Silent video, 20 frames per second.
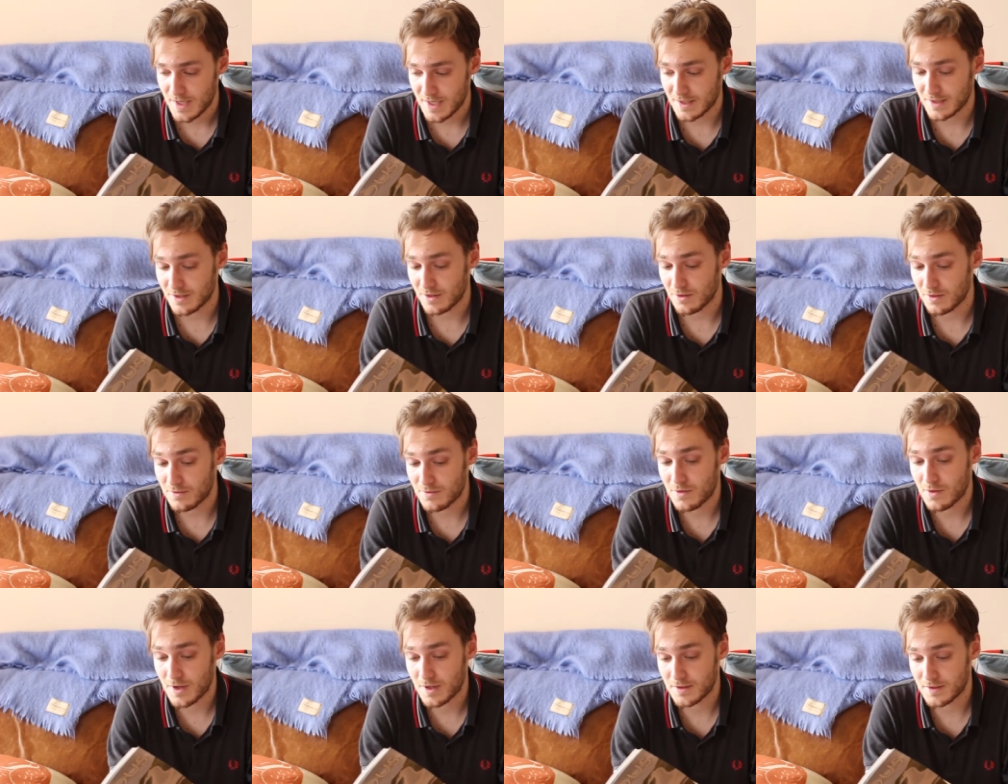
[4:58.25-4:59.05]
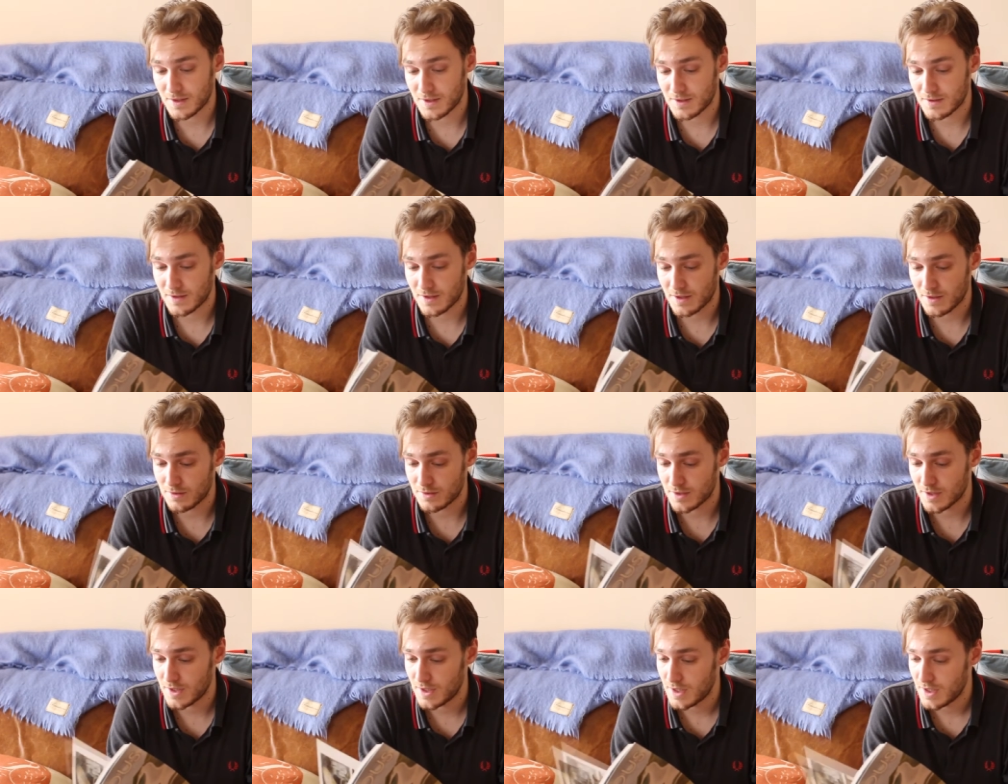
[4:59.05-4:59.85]
and a lot of quite
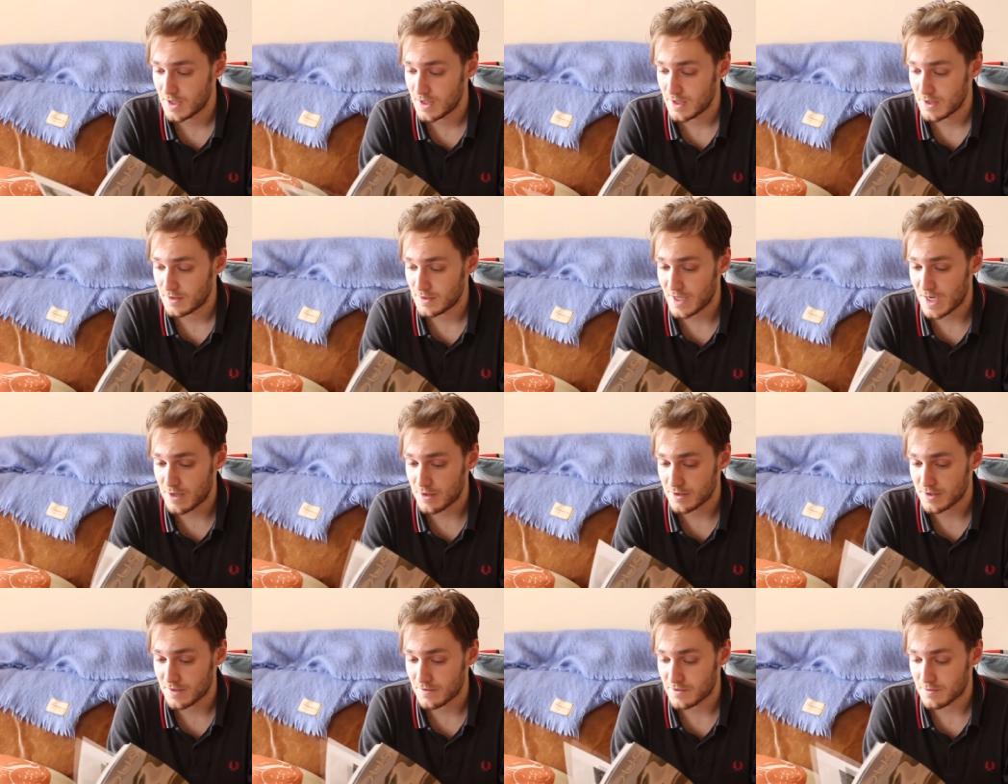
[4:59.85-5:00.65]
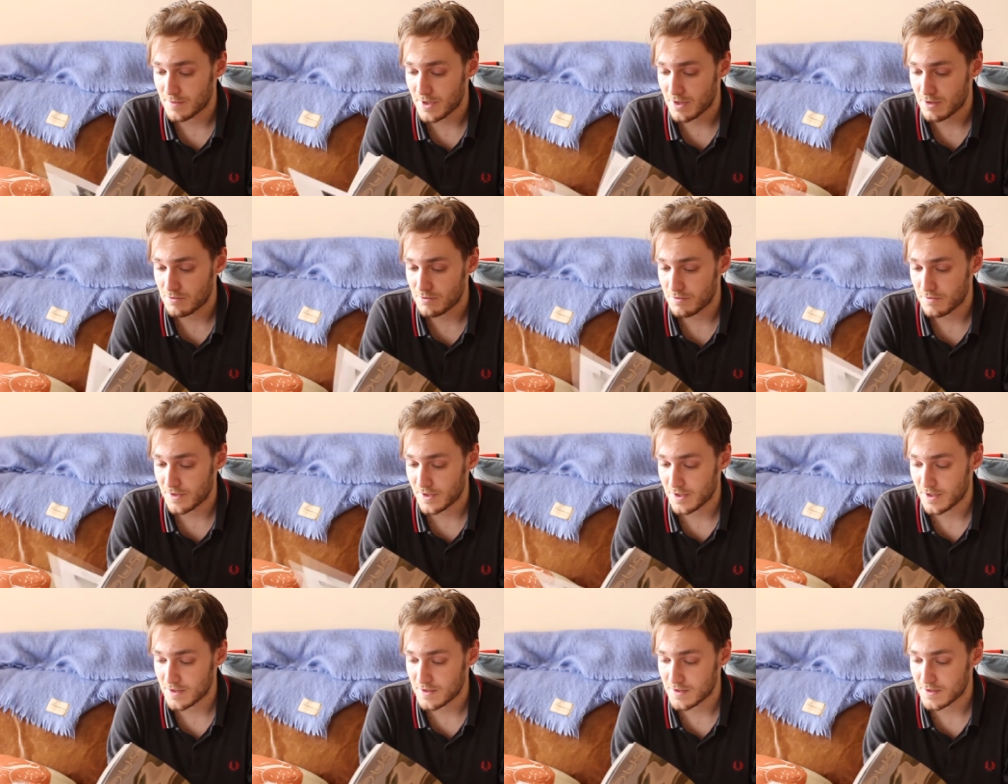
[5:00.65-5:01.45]
detailed narratives about
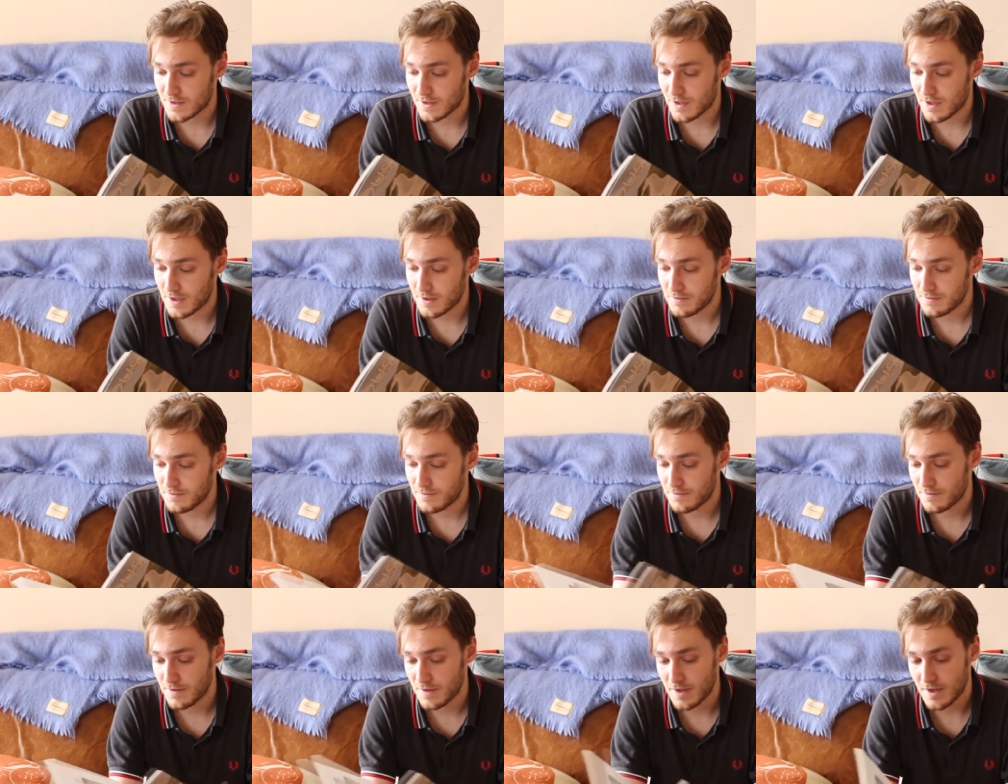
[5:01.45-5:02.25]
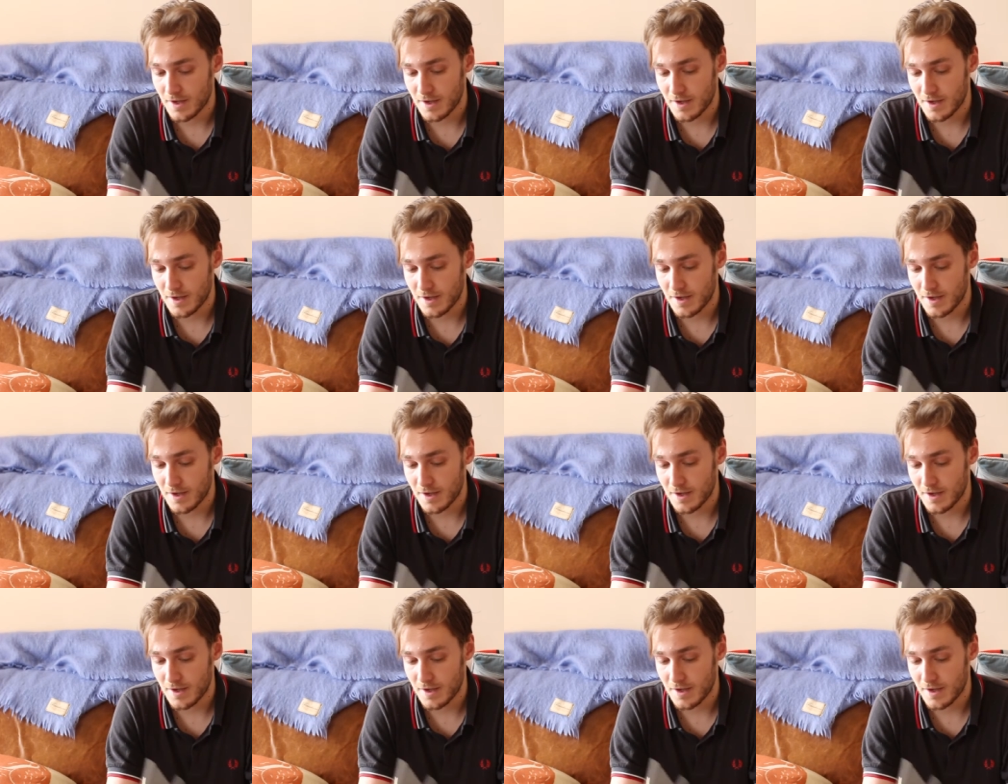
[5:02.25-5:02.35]
Ravilius's life.